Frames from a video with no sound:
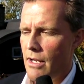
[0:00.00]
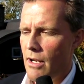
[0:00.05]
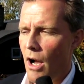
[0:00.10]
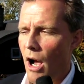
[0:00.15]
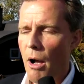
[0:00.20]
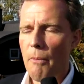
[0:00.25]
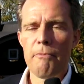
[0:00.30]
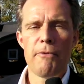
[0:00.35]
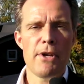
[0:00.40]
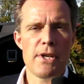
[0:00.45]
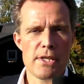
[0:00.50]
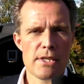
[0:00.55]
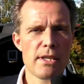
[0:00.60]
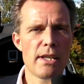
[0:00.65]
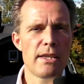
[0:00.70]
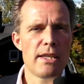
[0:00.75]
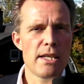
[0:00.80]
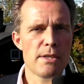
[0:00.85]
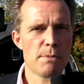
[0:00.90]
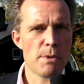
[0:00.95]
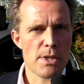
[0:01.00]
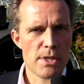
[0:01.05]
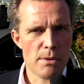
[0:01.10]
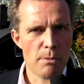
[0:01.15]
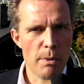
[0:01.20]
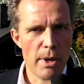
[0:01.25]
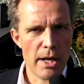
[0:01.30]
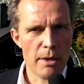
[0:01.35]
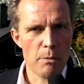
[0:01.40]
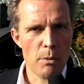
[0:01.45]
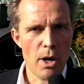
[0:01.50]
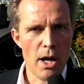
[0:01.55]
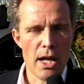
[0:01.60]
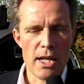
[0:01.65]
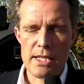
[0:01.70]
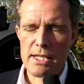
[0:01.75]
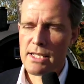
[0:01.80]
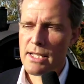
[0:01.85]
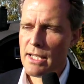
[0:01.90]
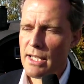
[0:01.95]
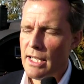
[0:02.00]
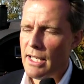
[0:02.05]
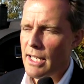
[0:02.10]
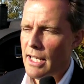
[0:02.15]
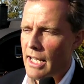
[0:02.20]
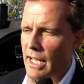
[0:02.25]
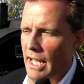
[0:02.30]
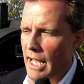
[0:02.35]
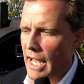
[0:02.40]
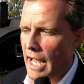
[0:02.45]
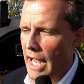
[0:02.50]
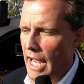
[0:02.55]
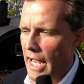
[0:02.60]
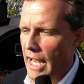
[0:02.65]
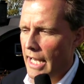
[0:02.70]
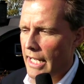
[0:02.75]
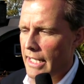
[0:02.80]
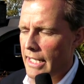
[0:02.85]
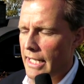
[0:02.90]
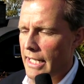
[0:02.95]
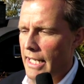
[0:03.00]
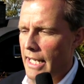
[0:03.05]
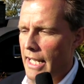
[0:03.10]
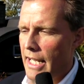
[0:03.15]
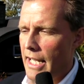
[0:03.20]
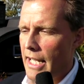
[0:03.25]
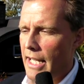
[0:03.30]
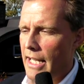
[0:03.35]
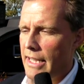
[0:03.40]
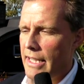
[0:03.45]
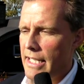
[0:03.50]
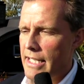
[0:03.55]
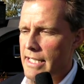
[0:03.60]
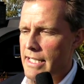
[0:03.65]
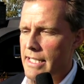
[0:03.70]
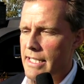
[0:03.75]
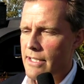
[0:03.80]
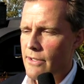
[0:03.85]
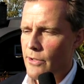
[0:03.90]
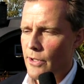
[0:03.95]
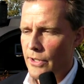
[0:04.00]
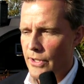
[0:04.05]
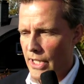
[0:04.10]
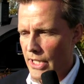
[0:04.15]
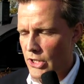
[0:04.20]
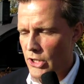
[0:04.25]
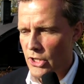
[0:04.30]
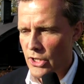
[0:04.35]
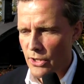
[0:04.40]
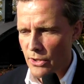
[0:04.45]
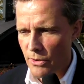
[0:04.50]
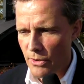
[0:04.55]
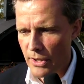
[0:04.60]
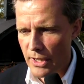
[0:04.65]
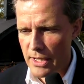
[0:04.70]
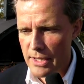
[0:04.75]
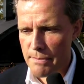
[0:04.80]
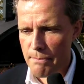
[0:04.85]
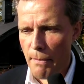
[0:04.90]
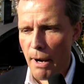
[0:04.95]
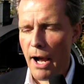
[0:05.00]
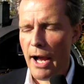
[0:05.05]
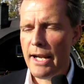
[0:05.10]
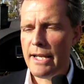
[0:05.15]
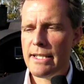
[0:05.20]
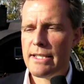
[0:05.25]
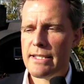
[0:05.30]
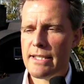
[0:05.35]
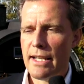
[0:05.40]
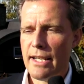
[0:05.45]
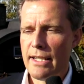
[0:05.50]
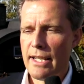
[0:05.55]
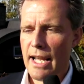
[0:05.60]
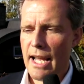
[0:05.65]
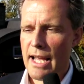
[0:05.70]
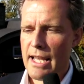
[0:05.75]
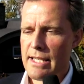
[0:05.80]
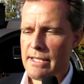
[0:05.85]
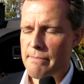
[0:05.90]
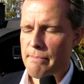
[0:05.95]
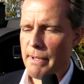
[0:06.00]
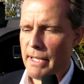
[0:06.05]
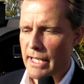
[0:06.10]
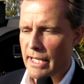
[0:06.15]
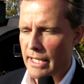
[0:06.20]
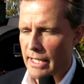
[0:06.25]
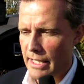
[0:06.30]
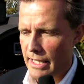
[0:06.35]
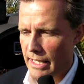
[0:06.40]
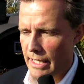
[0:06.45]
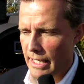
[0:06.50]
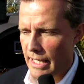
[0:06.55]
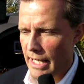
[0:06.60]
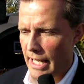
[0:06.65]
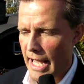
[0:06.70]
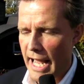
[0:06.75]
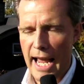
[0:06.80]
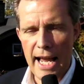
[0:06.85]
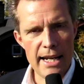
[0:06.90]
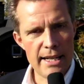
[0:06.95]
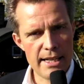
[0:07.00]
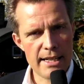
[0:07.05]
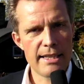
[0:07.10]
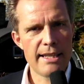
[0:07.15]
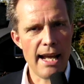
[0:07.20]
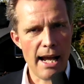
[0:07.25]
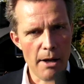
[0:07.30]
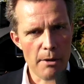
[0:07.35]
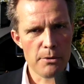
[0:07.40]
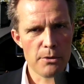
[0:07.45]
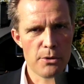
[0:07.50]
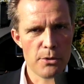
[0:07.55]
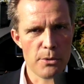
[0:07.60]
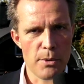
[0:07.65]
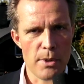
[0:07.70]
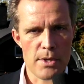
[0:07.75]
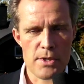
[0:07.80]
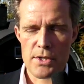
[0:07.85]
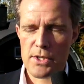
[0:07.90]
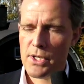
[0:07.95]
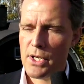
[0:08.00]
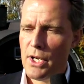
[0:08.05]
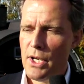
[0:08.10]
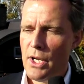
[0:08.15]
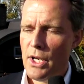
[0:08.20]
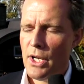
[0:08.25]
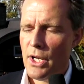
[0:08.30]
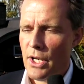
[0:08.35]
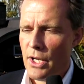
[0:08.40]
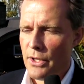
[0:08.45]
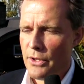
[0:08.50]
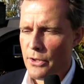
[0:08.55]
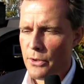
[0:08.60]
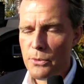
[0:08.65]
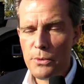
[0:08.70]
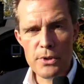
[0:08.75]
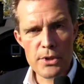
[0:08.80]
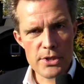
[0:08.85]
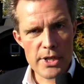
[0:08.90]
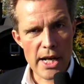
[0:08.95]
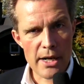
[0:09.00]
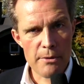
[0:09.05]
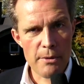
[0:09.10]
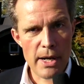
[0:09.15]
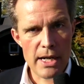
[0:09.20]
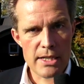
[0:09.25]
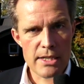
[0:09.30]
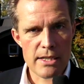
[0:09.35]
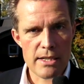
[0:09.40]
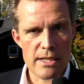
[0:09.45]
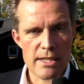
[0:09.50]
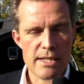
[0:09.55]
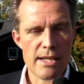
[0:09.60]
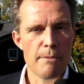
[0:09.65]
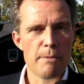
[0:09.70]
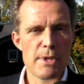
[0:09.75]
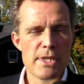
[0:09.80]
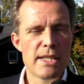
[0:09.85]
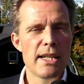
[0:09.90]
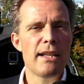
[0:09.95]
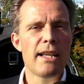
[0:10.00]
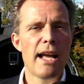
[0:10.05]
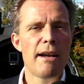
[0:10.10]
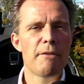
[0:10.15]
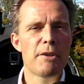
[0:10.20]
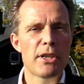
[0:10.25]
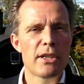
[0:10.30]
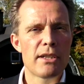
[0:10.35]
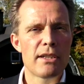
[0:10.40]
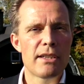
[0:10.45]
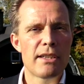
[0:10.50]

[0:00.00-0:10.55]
obvious that this was the way it was. And this tradition or this mindset has been handed down to us through the generations, and we still haven't